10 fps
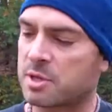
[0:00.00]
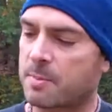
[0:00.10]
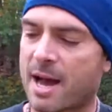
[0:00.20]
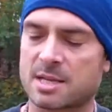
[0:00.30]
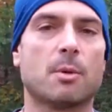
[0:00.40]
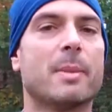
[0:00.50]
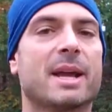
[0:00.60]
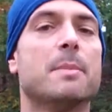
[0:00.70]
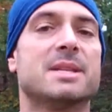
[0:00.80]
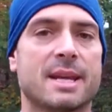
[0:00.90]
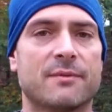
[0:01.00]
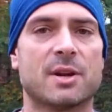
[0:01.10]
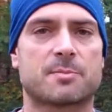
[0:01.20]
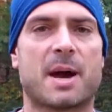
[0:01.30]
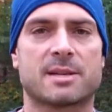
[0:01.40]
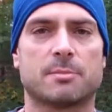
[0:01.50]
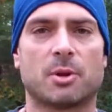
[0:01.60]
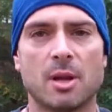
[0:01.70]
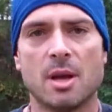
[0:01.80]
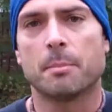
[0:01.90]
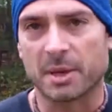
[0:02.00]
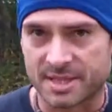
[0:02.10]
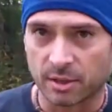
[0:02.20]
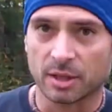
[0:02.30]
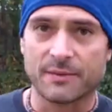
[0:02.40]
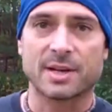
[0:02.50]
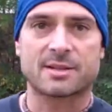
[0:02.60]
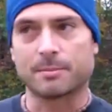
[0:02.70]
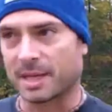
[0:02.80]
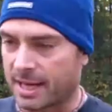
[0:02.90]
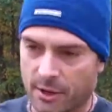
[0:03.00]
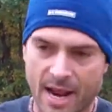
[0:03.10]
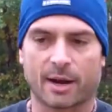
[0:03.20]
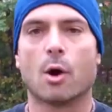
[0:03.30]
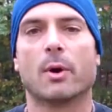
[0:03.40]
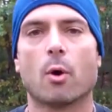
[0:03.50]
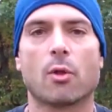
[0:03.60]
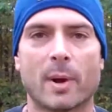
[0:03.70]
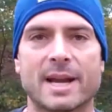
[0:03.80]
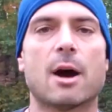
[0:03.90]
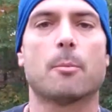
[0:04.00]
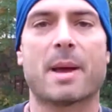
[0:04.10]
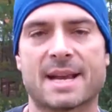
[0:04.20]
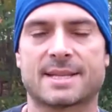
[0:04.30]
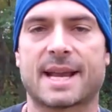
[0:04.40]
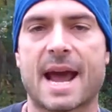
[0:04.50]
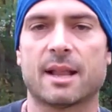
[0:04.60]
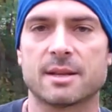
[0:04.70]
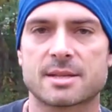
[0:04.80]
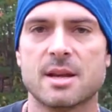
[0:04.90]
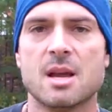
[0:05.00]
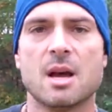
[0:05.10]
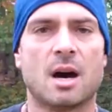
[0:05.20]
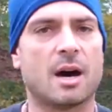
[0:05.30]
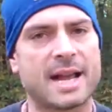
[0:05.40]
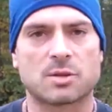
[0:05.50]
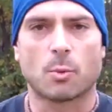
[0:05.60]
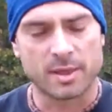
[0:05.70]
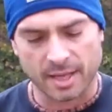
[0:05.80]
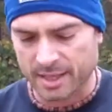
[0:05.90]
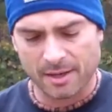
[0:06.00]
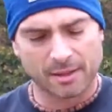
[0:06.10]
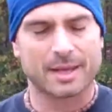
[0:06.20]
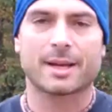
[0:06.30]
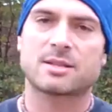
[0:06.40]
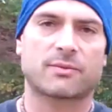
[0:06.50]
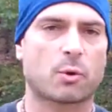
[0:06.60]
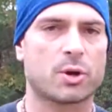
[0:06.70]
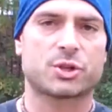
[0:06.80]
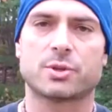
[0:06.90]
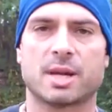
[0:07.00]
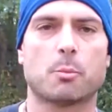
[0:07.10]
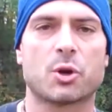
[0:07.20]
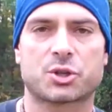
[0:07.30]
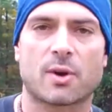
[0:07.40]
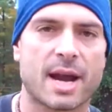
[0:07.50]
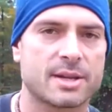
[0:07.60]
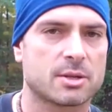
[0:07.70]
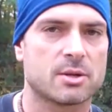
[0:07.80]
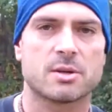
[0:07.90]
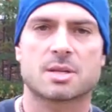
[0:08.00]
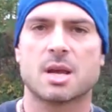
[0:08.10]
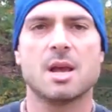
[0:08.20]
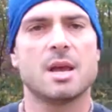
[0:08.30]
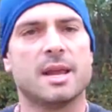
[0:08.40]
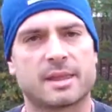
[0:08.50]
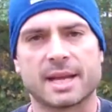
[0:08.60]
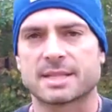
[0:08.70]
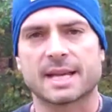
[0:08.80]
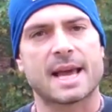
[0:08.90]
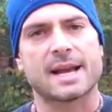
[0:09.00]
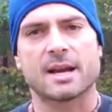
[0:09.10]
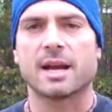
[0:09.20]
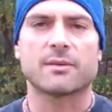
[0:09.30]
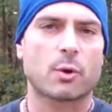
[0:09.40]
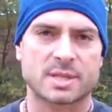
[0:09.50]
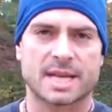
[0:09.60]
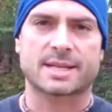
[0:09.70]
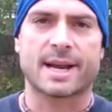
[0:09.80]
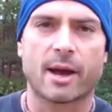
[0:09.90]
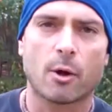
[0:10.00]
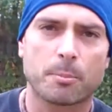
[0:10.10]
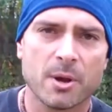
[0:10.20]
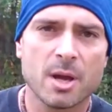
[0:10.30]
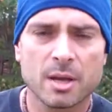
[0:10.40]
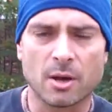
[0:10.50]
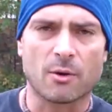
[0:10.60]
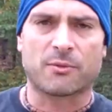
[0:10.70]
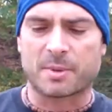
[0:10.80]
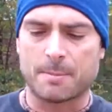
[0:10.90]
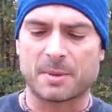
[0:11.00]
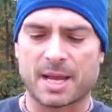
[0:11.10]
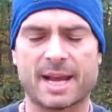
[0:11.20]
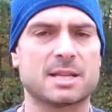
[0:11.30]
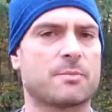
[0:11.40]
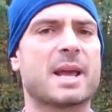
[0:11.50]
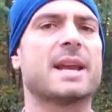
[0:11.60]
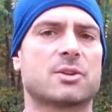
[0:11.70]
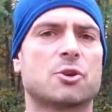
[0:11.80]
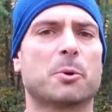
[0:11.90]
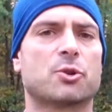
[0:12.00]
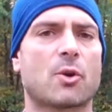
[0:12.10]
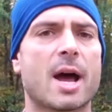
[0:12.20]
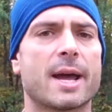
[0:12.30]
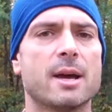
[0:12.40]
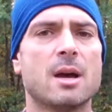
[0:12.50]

as possible, make them as even as possible, but still leaving something there, not going all the way down past the callus. That's one thing. The other thing is, of course, using moisturizers and things like that at night. Of course, that's going to help, you know, from keeping the hands from getting super dry.